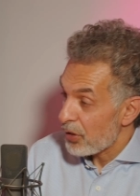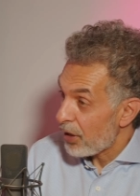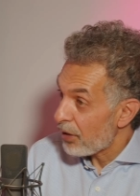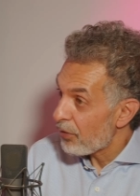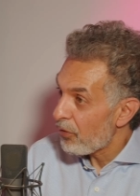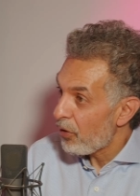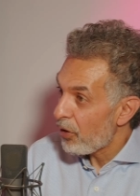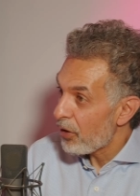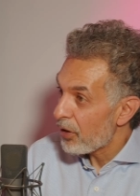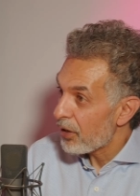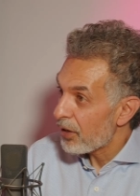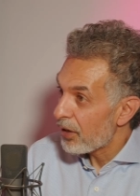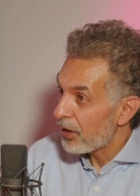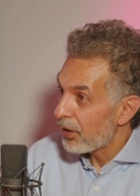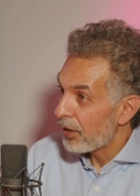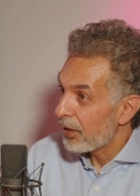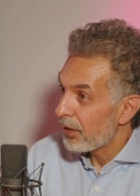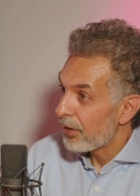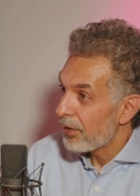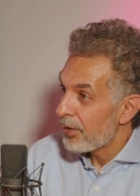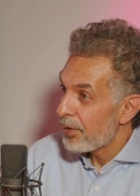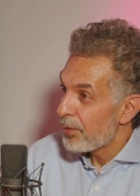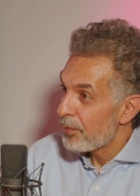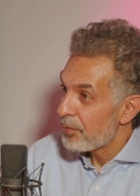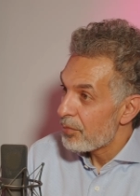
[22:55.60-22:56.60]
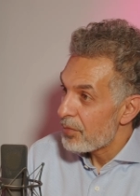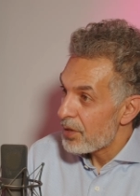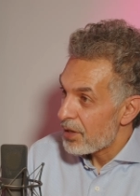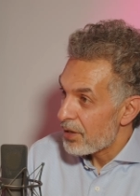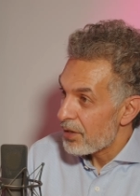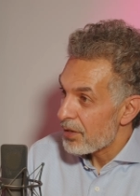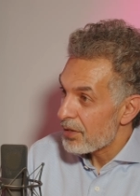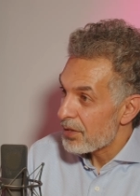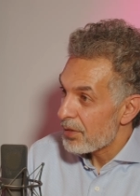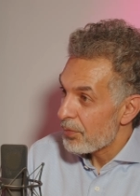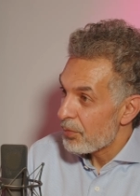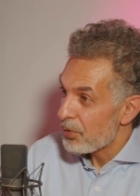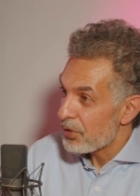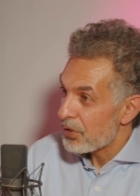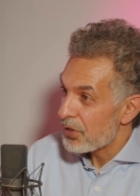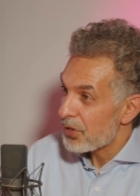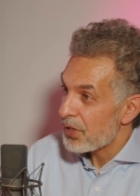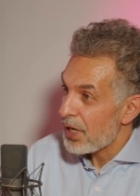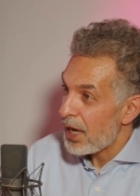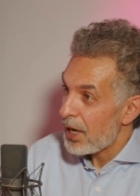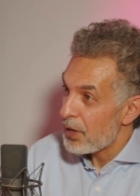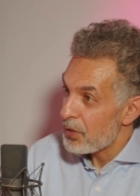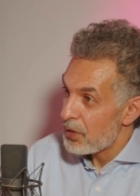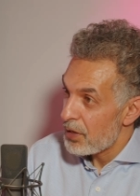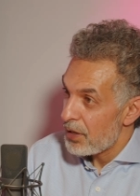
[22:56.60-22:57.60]
It's ironic because it was
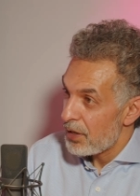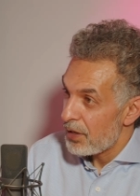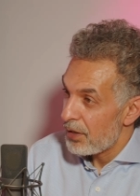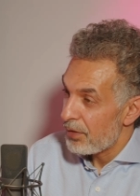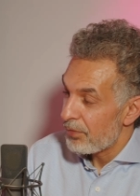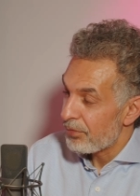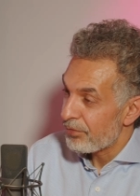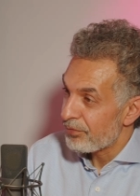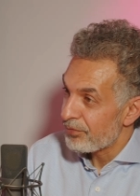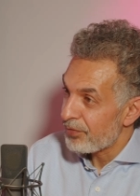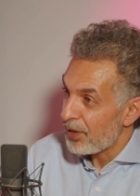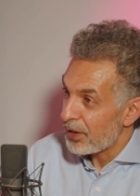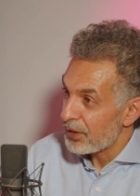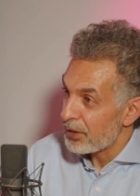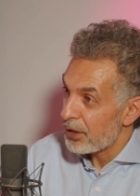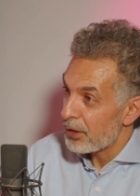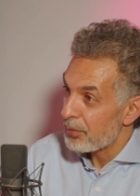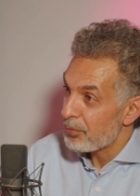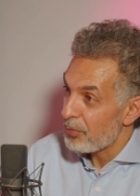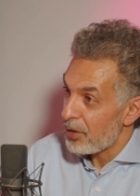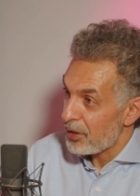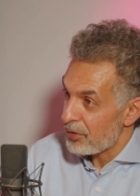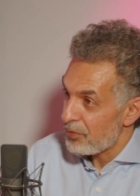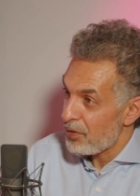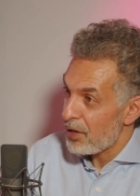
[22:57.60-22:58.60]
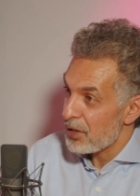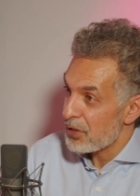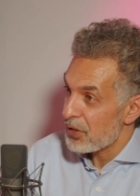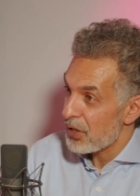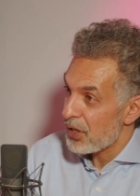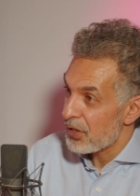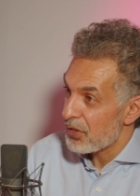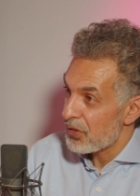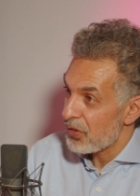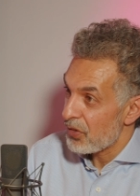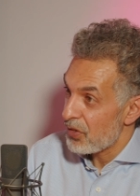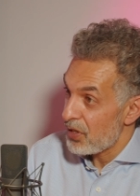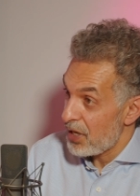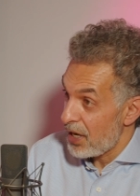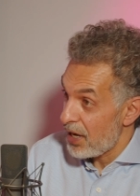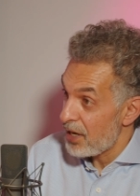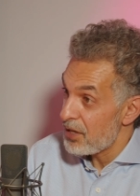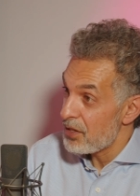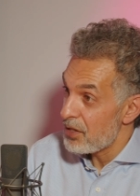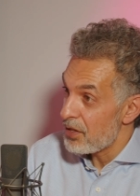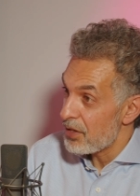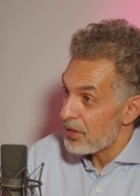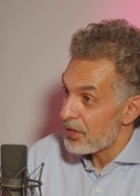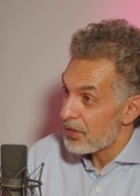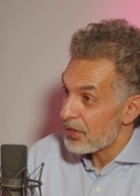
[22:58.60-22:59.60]
Saudi-funded madrasas in the
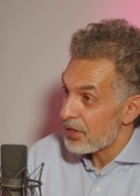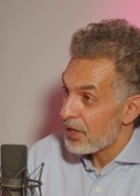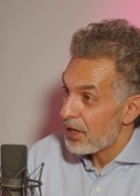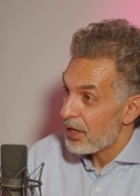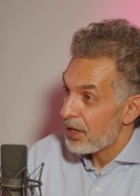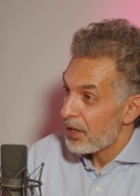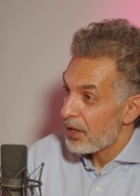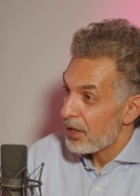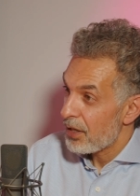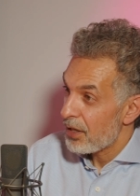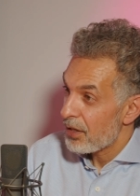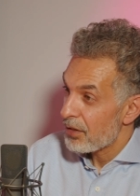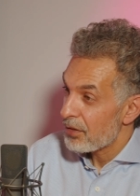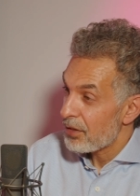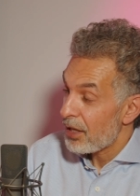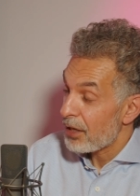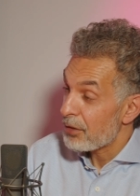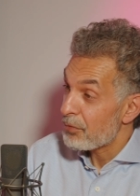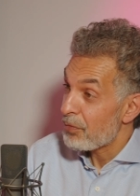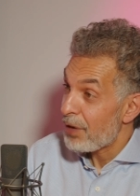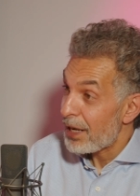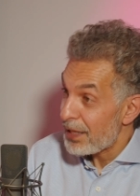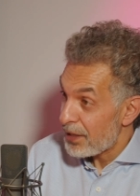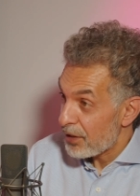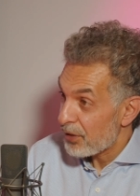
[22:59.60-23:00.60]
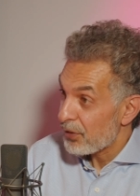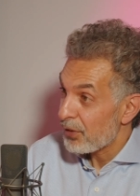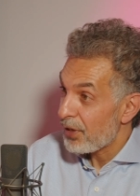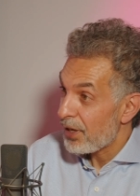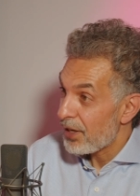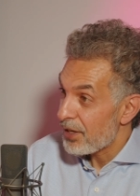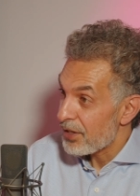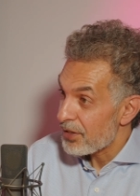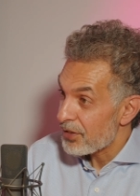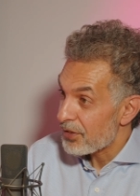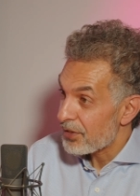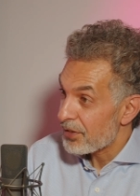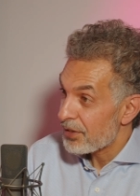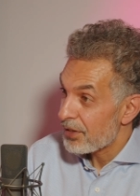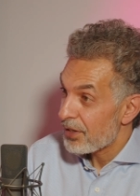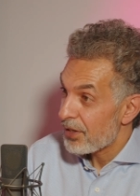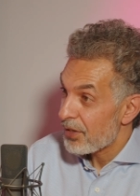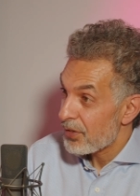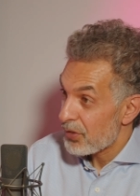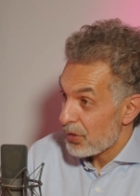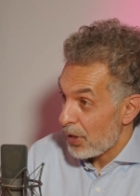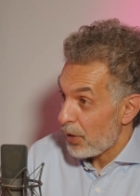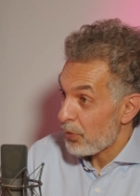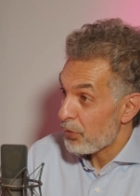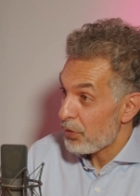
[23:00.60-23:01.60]
80s that radicalized
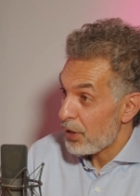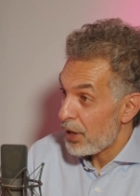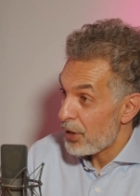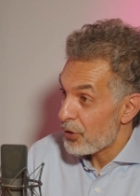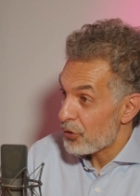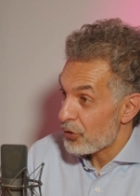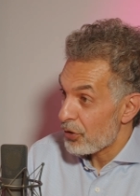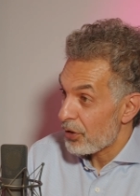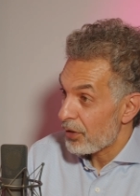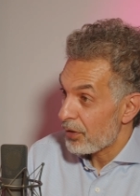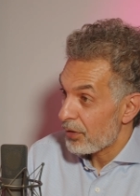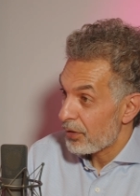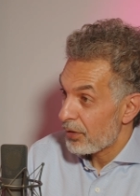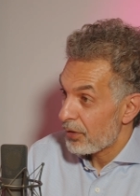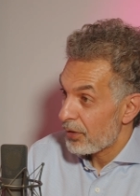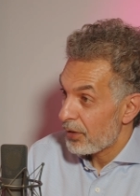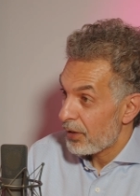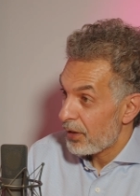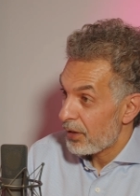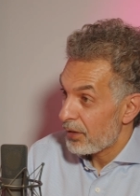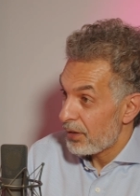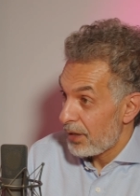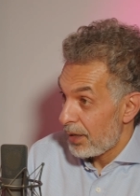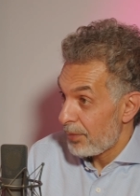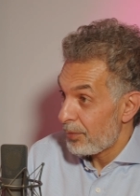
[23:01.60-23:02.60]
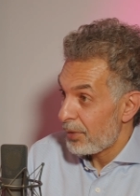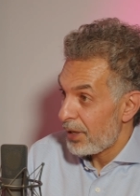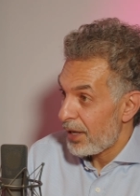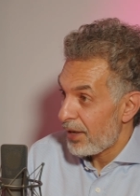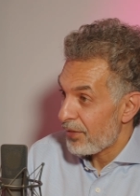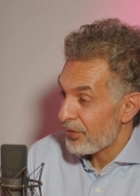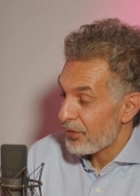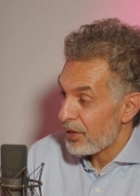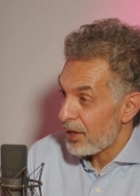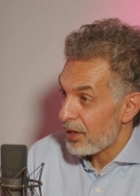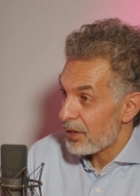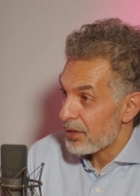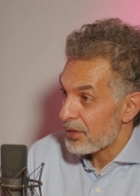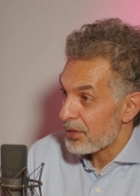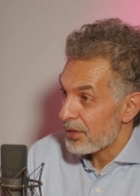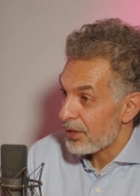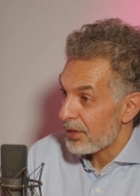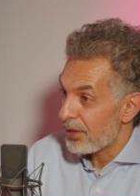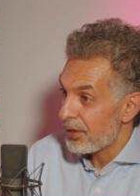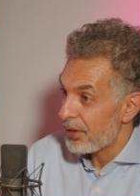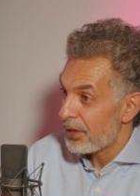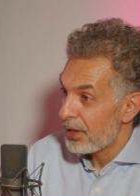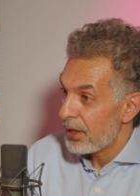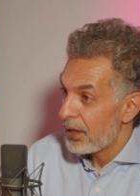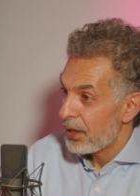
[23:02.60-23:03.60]
South Asia, namely
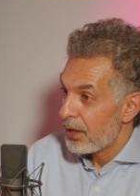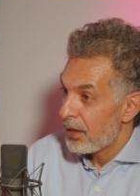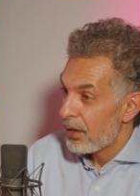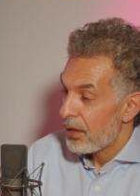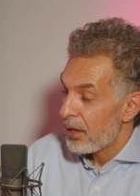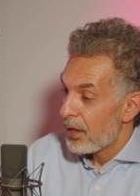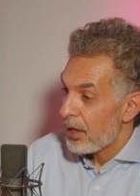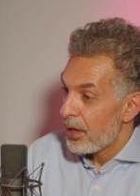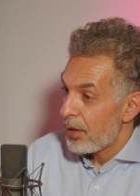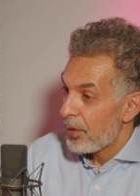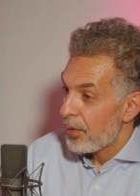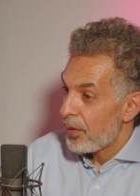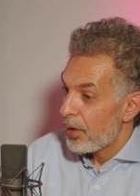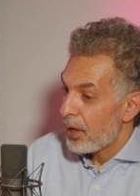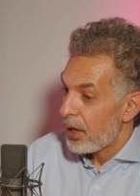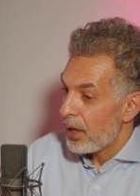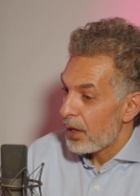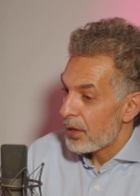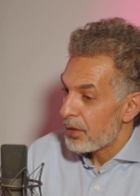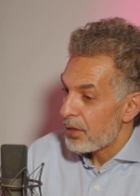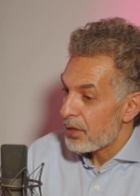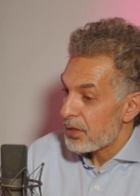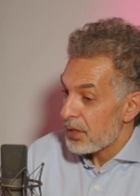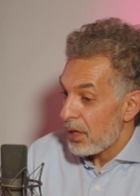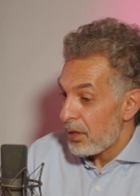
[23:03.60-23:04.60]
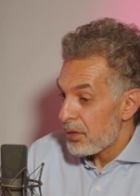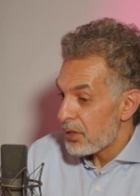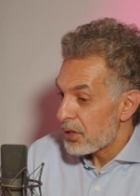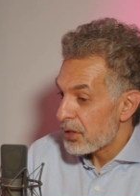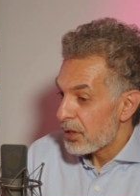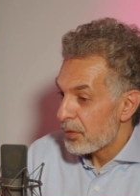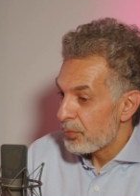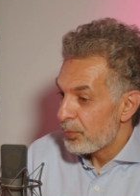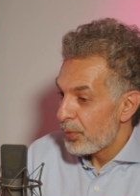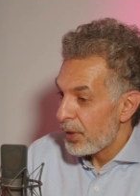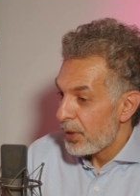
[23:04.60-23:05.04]
Afghanistan. The Saudis